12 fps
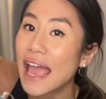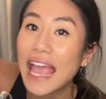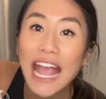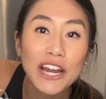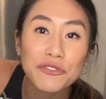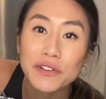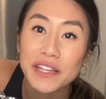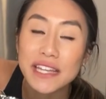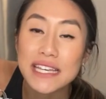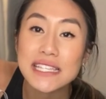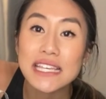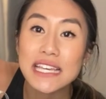handful of
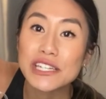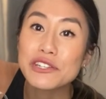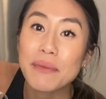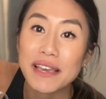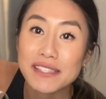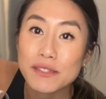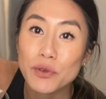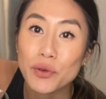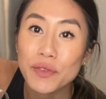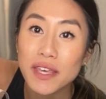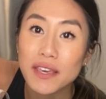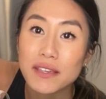this into my
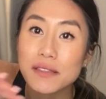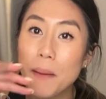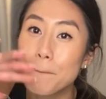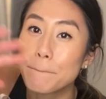smoothies,